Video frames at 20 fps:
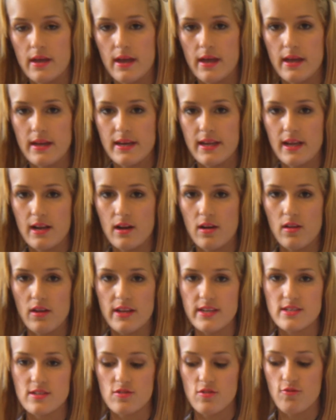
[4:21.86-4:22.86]
and it
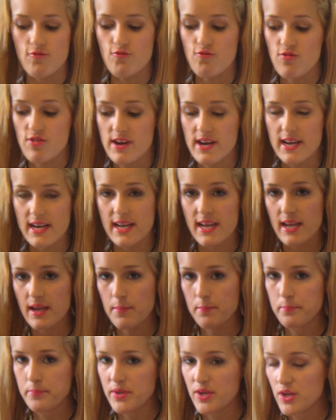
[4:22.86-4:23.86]
glides on really
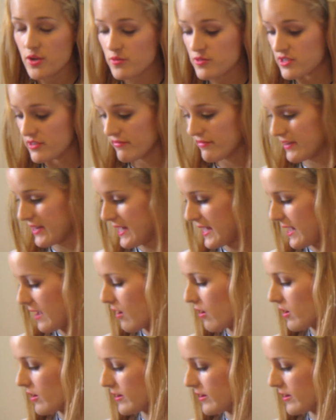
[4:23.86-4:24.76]
beautifully.